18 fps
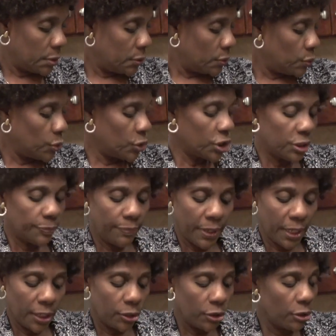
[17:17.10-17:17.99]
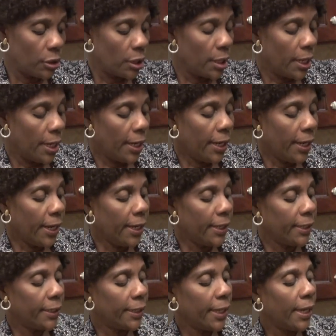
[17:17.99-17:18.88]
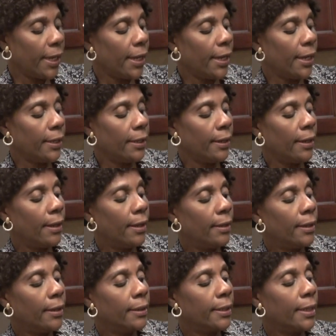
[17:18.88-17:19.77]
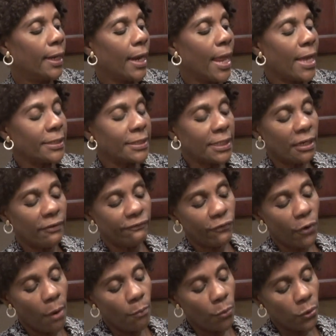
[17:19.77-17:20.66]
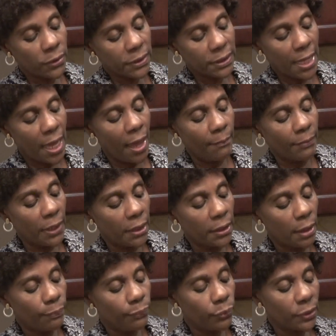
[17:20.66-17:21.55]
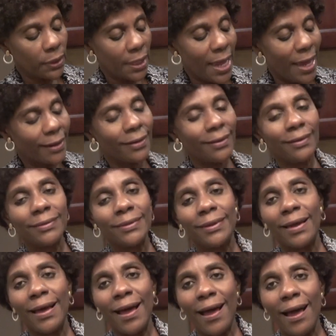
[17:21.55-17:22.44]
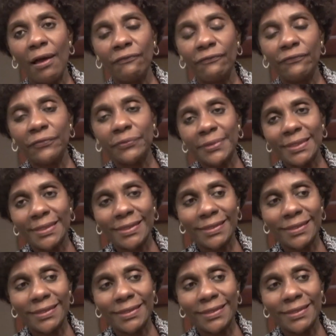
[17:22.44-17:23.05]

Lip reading: which better. And then last and foremost, I'm gonna put like a half